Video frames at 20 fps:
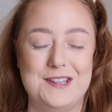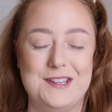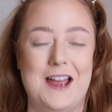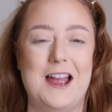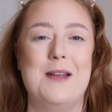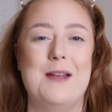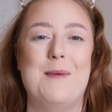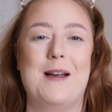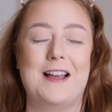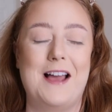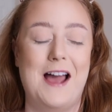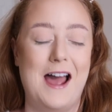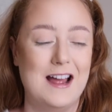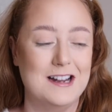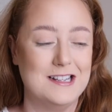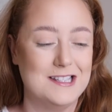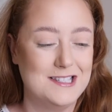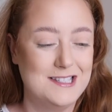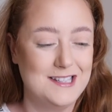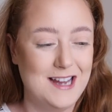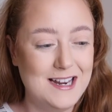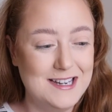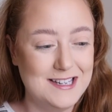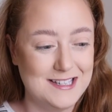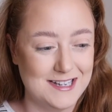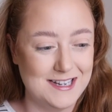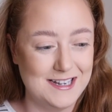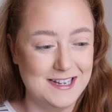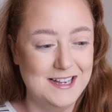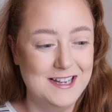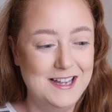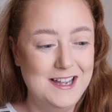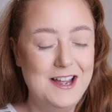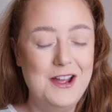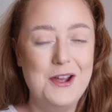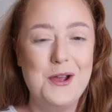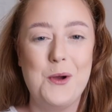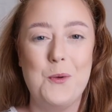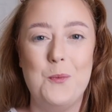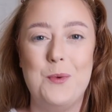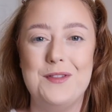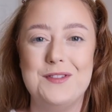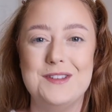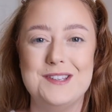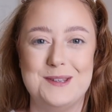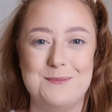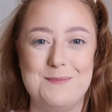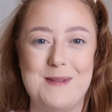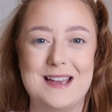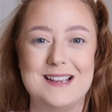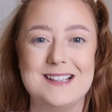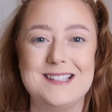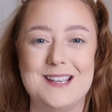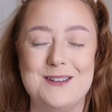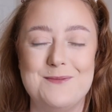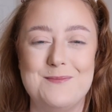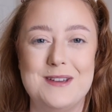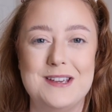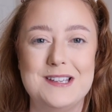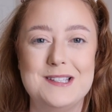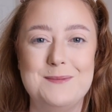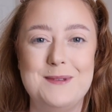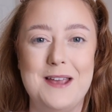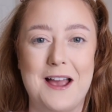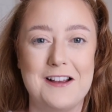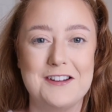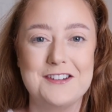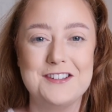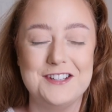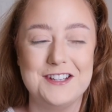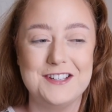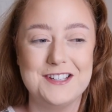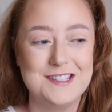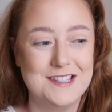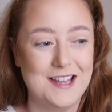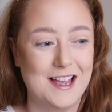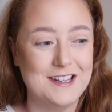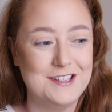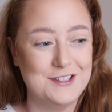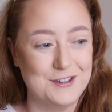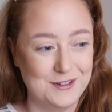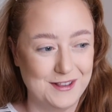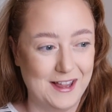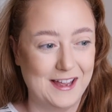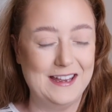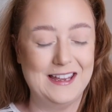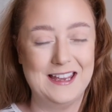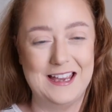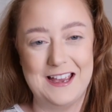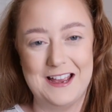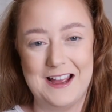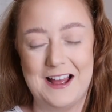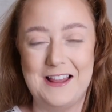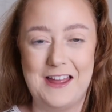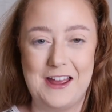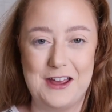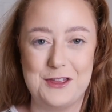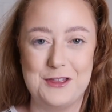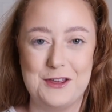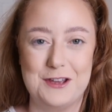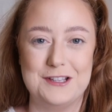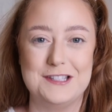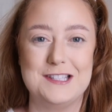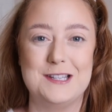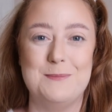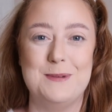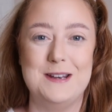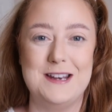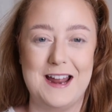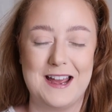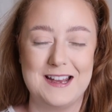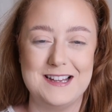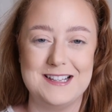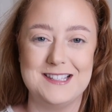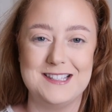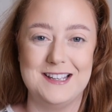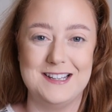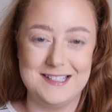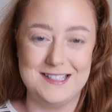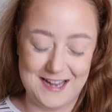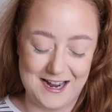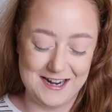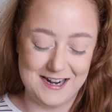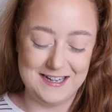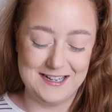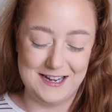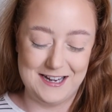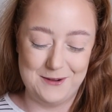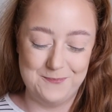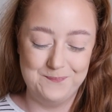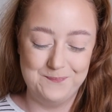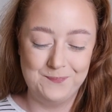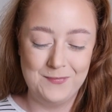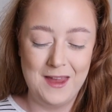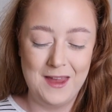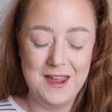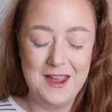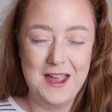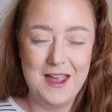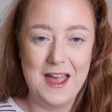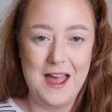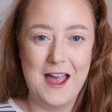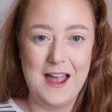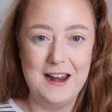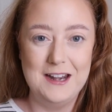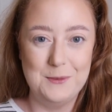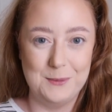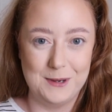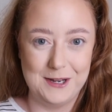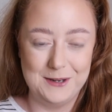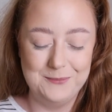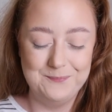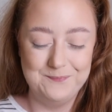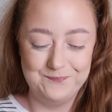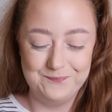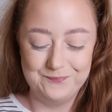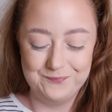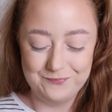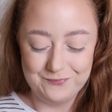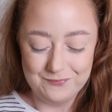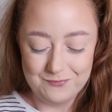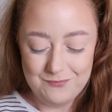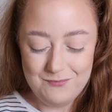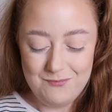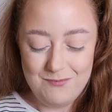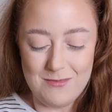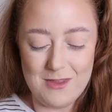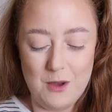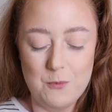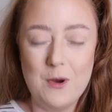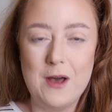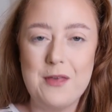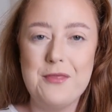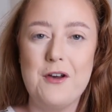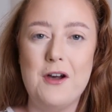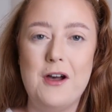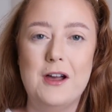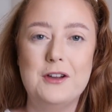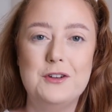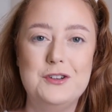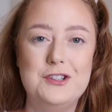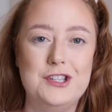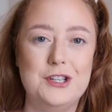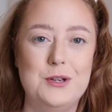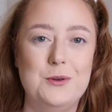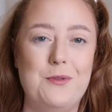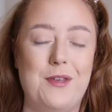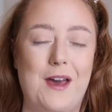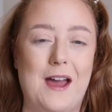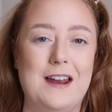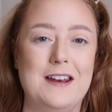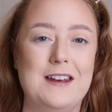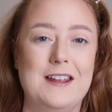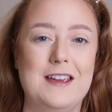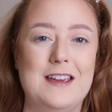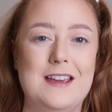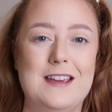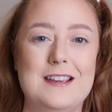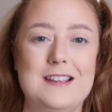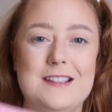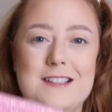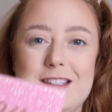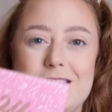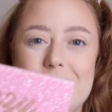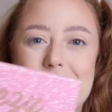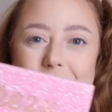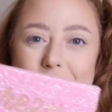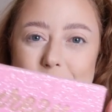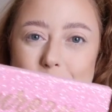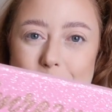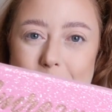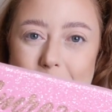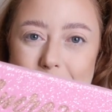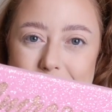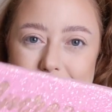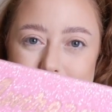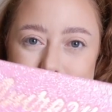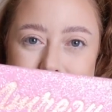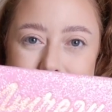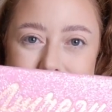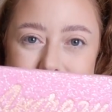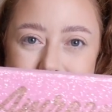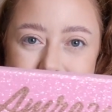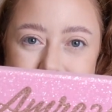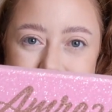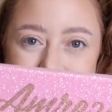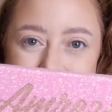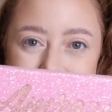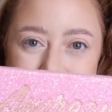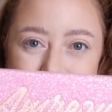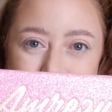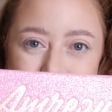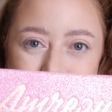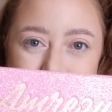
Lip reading: time. I can't stand it when there's a mess. It makes me anxious. I don't like it. I like things to be nice and tidy. Anyway, what I thought I could do then is tell you about this palette